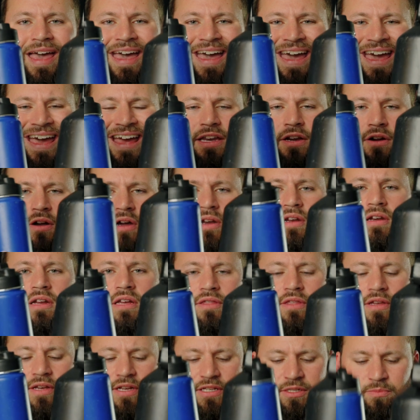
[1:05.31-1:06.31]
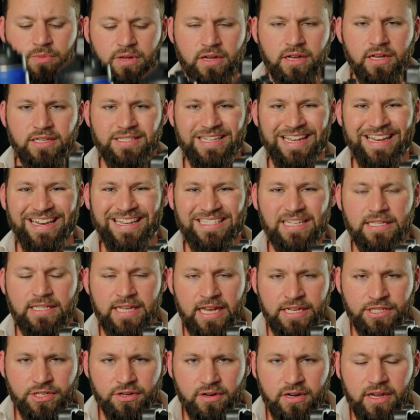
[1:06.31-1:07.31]
and you're going to need these because it is a
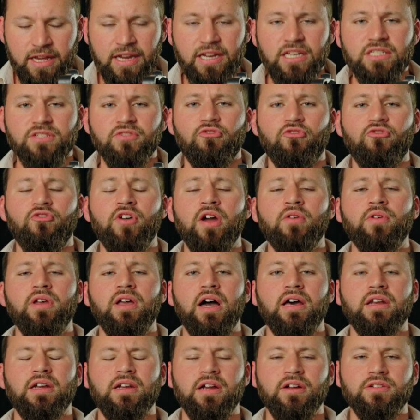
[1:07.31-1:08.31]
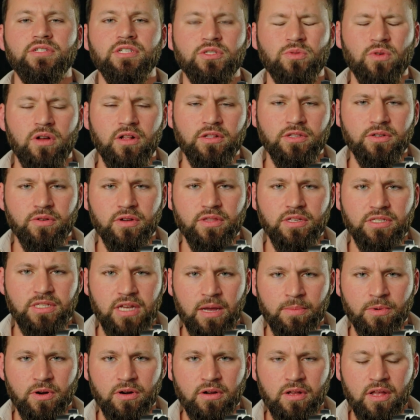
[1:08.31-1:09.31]
desert, it is very hot in Eretz Yisroel during the
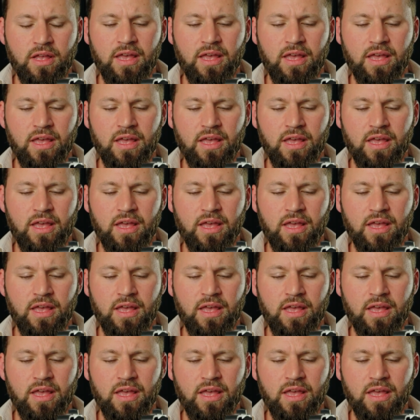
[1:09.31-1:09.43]
summer,